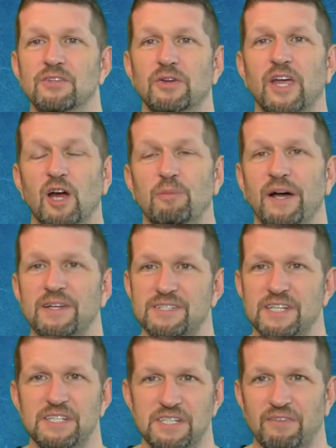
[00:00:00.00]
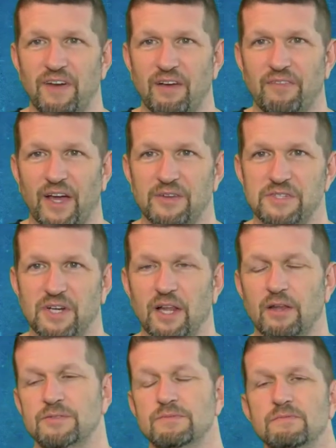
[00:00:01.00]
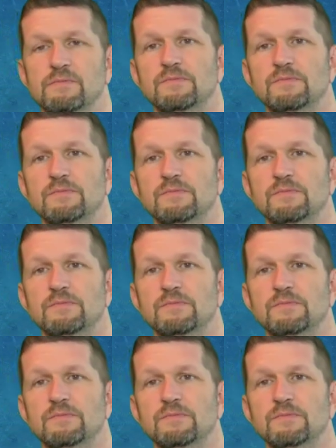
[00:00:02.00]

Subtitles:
you care about $65,000.